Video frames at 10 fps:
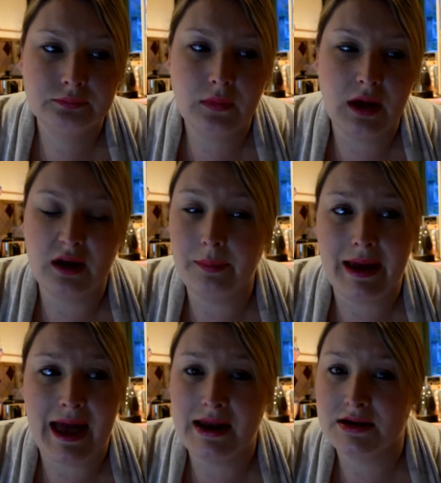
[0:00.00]
It can be
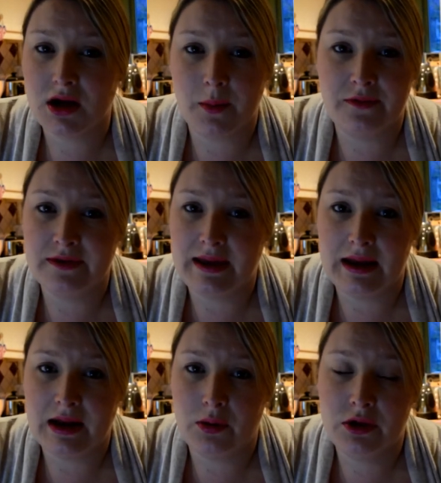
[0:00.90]
at any time of the day
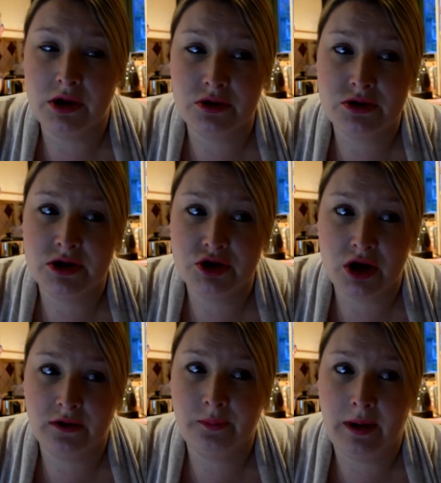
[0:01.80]
now. It used to
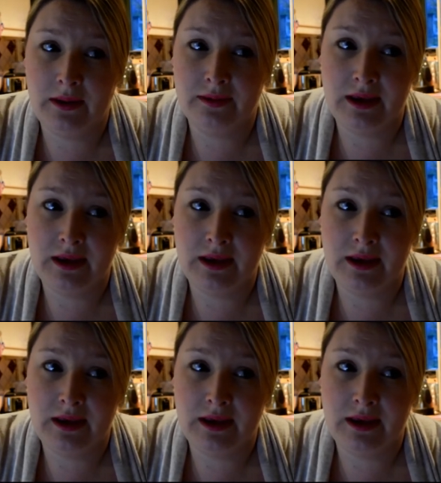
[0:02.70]
just be in the